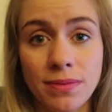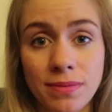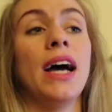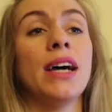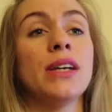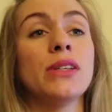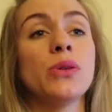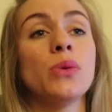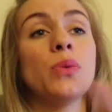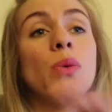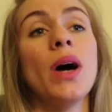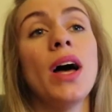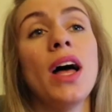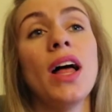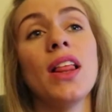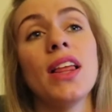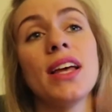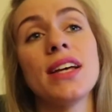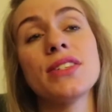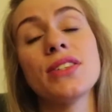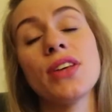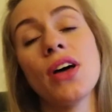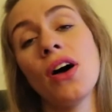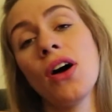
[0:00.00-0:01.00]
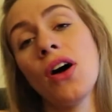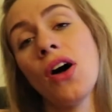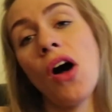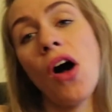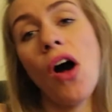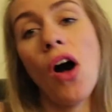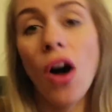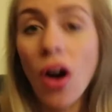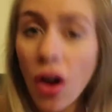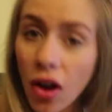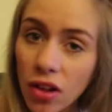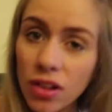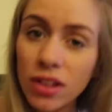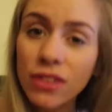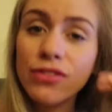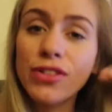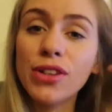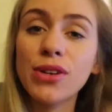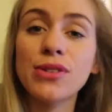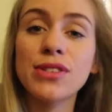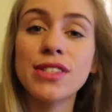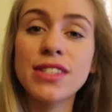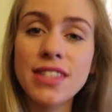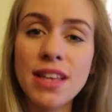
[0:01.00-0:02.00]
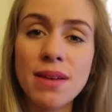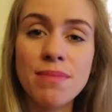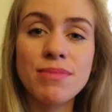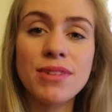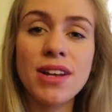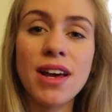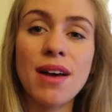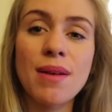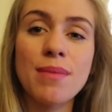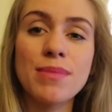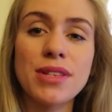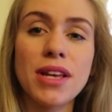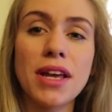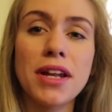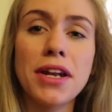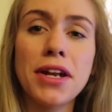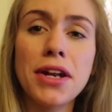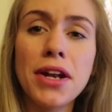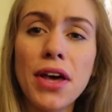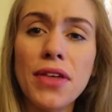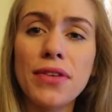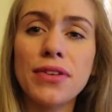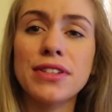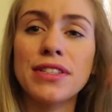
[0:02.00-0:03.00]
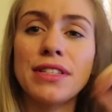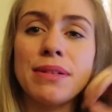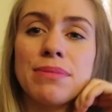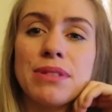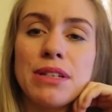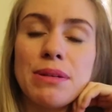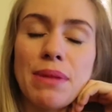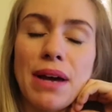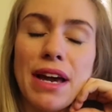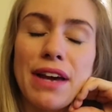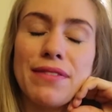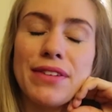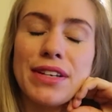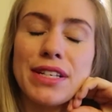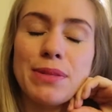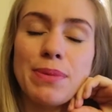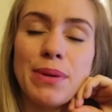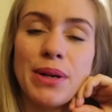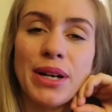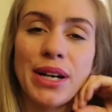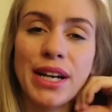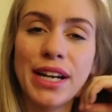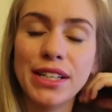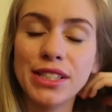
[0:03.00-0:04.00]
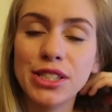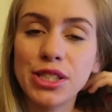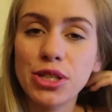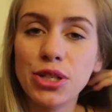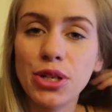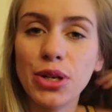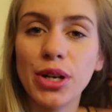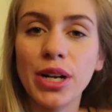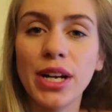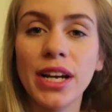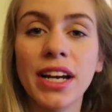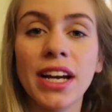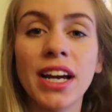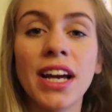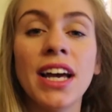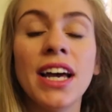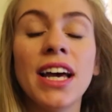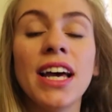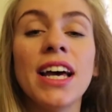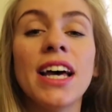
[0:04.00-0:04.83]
As well as all of those symptoms, another symptom I have experienced during